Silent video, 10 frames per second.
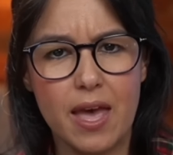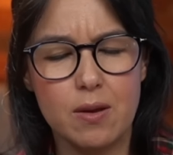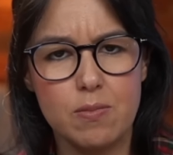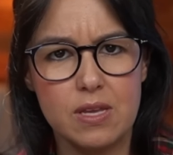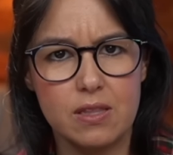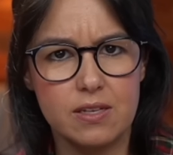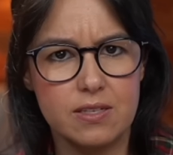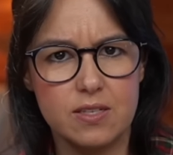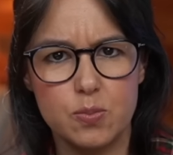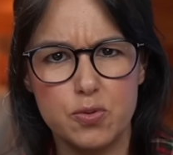and meatless
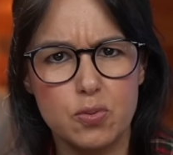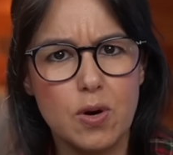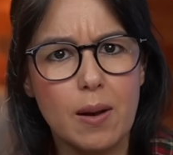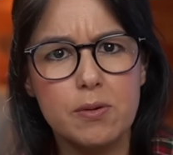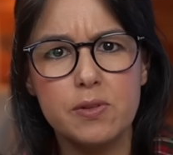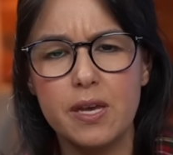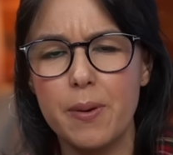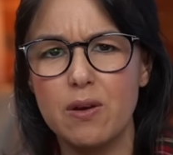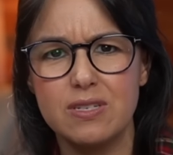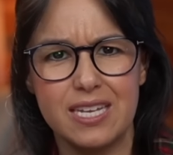is probably
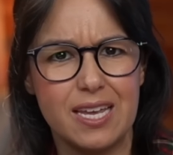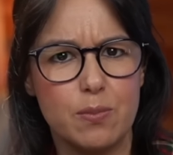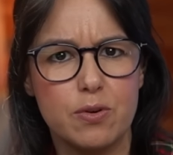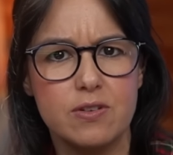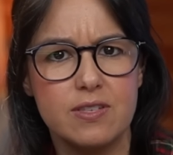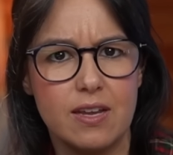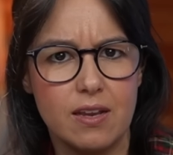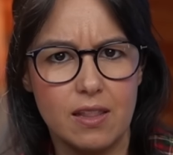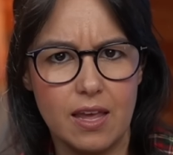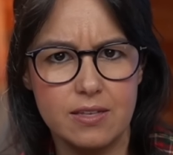about 10%
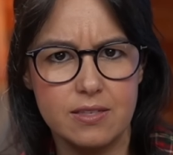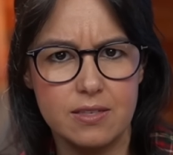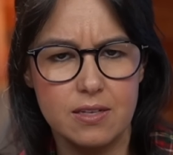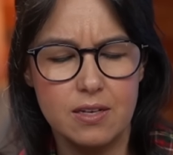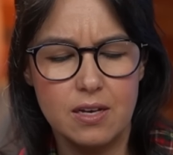less.